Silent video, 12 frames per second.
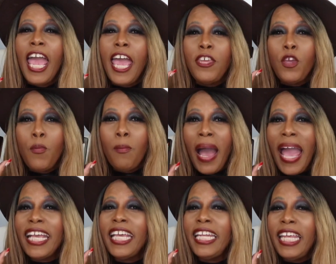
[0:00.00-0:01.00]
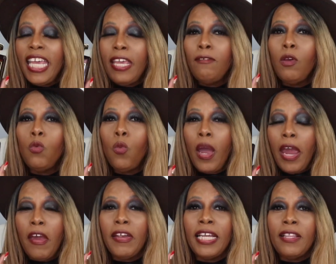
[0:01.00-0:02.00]
and you might can even
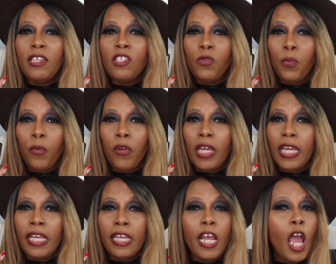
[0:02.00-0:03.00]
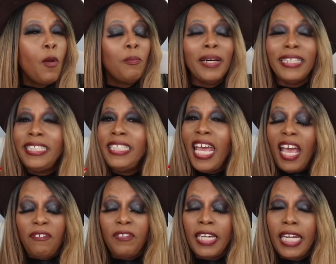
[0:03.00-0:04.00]
wear it in the spring, but
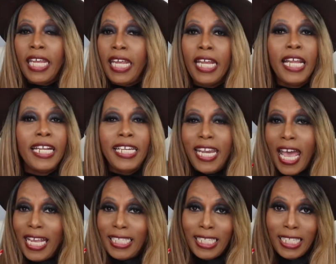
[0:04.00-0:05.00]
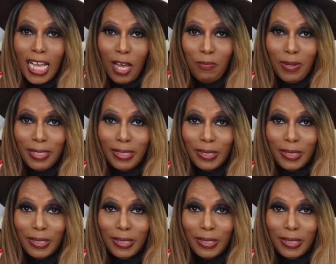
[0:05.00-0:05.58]
definitely not summer.